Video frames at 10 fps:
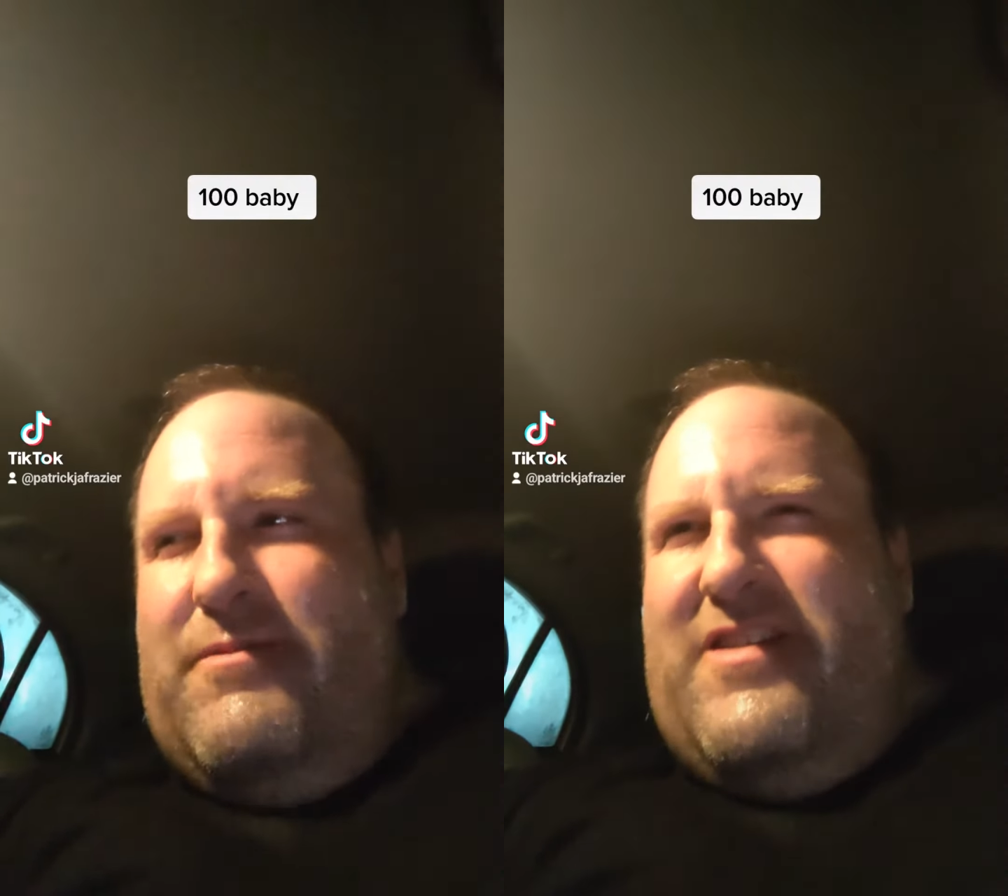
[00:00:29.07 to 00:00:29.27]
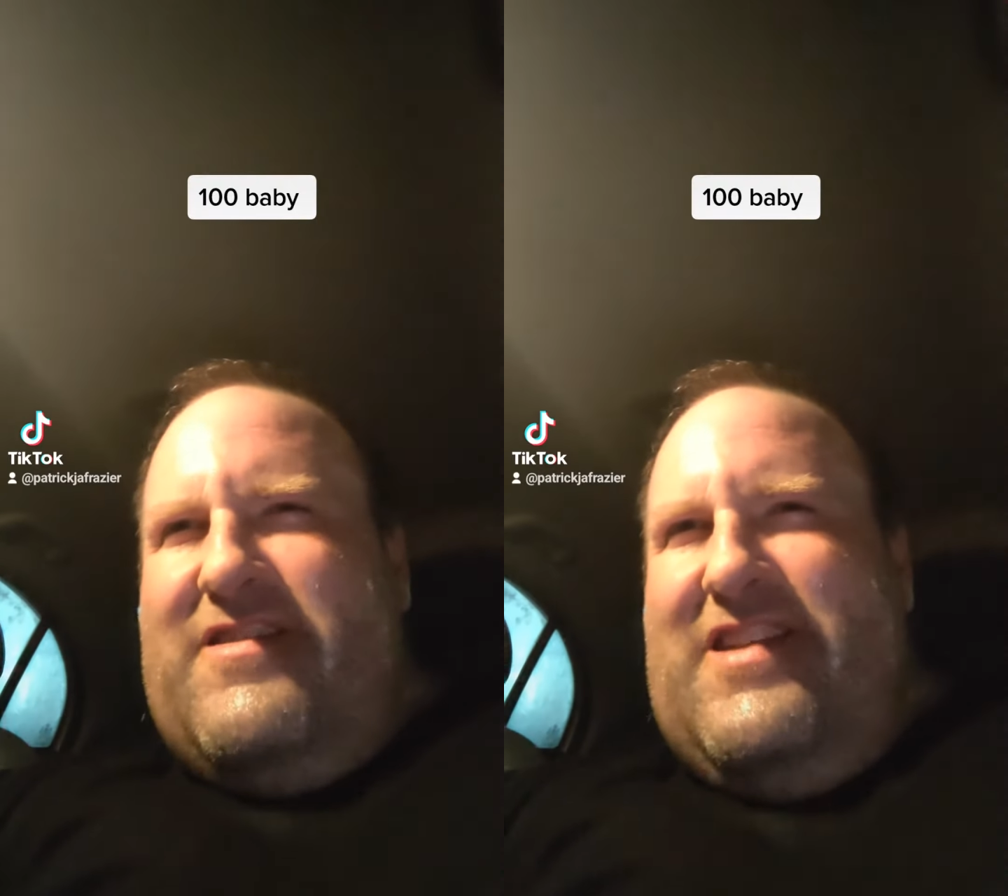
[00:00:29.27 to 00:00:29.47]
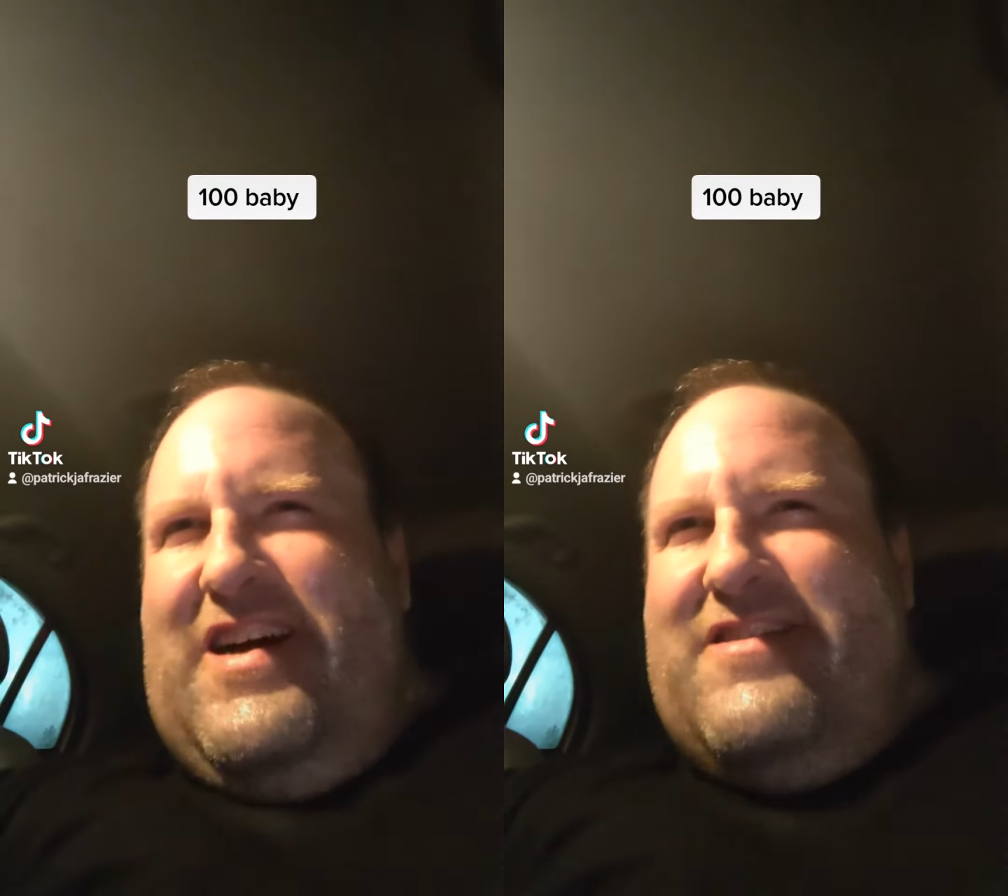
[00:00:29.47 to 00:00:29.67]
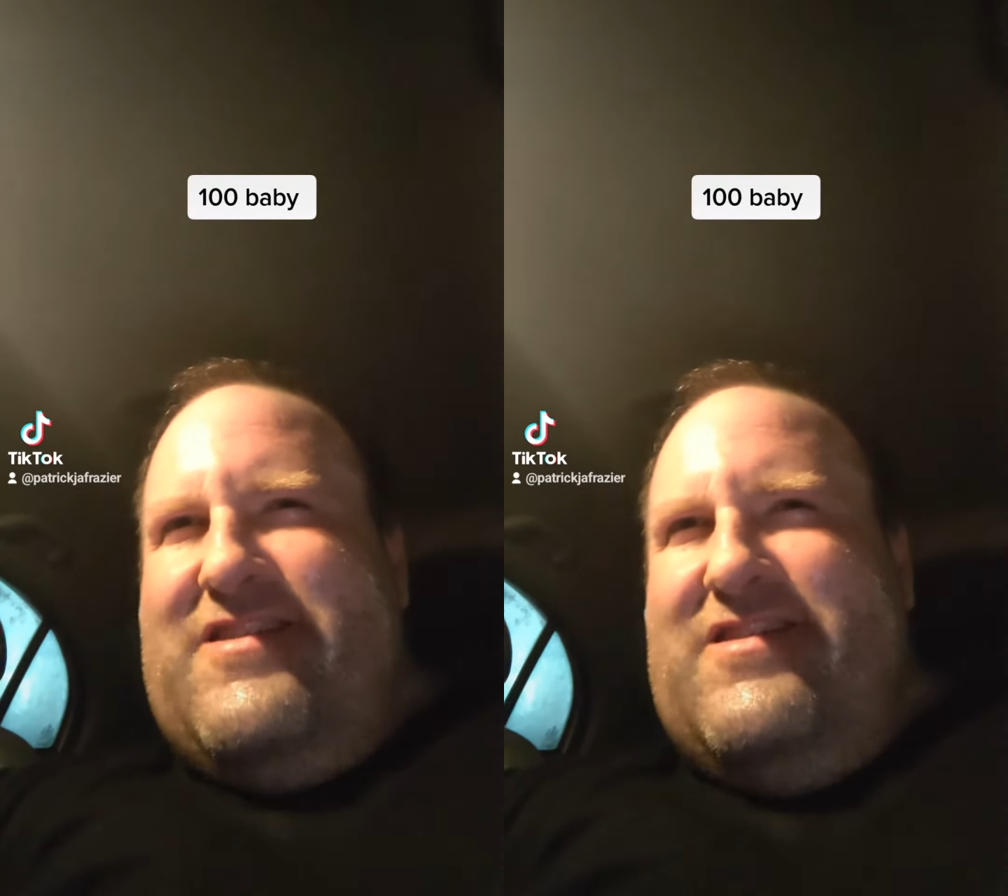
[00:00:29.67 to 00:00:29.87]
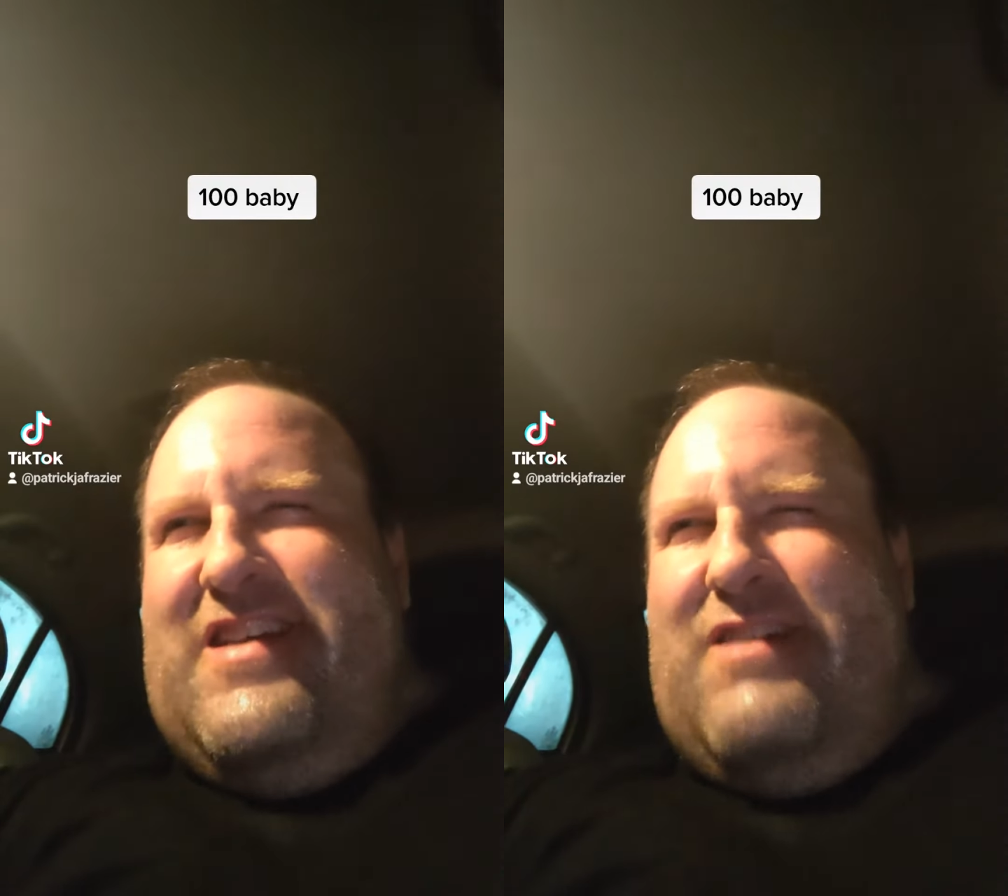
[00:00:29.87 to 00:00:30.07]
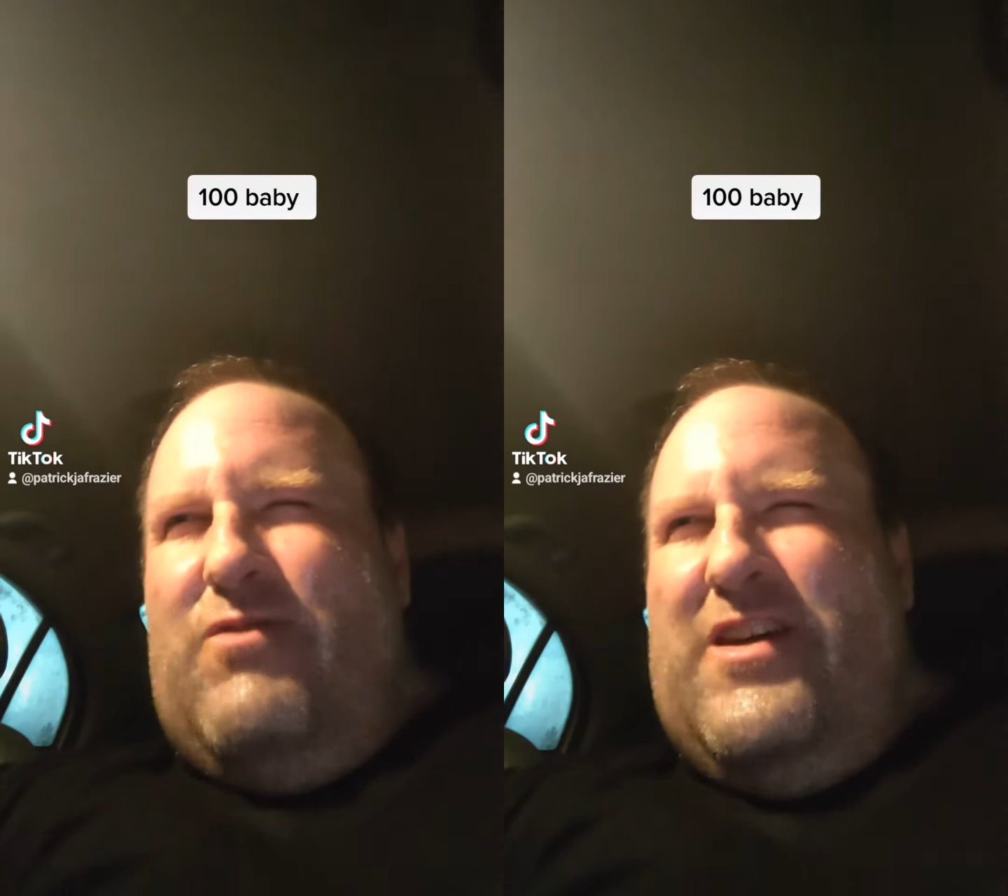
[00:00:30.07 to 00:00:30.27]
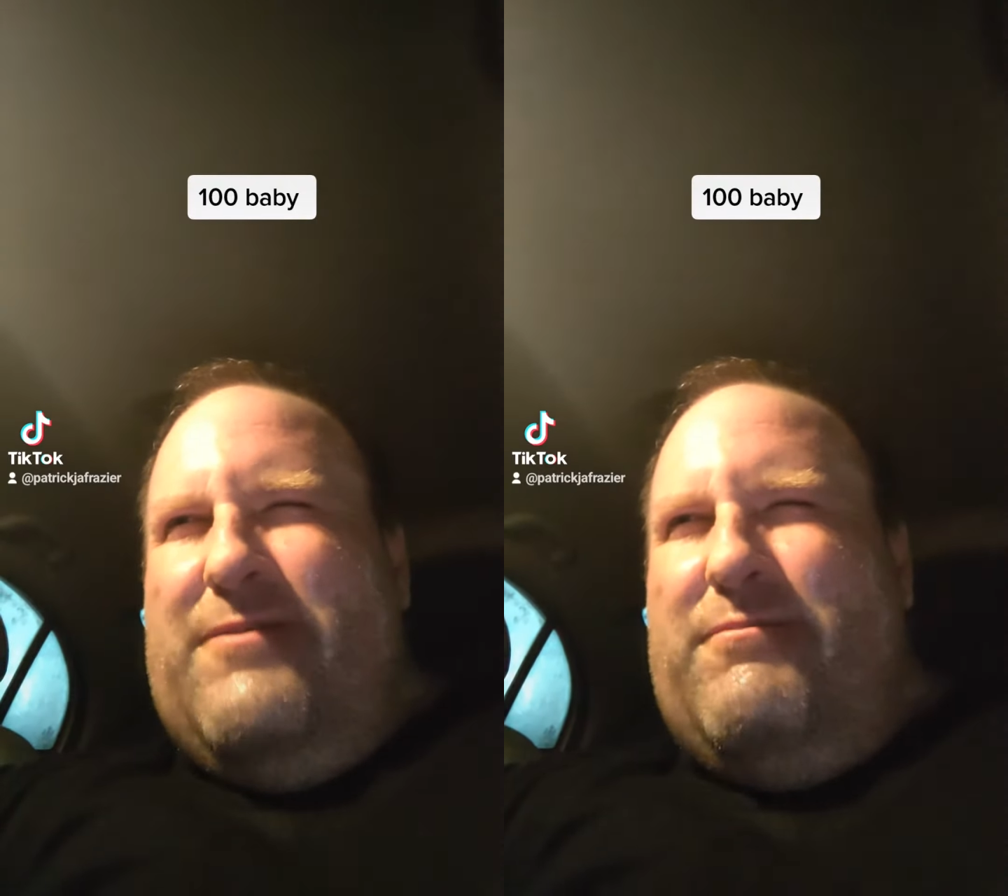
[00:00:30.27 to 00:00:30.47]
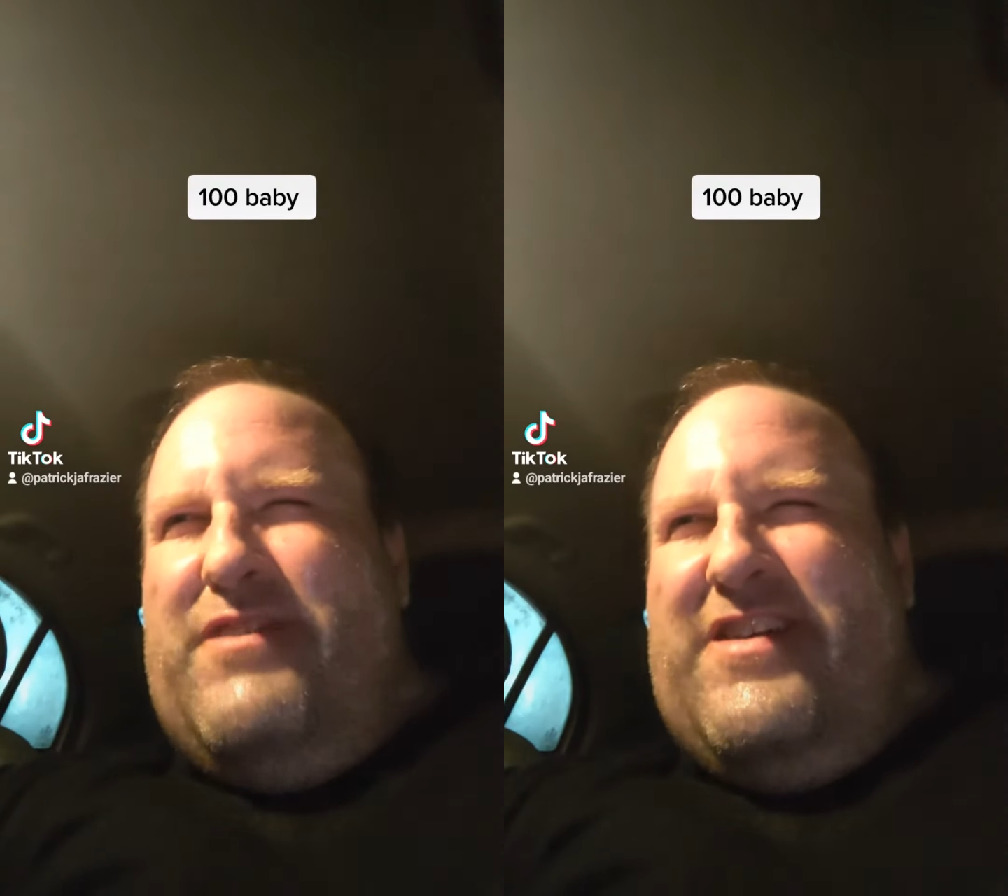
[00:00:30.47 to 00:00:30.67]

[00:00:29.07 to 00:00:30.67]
because classical is like one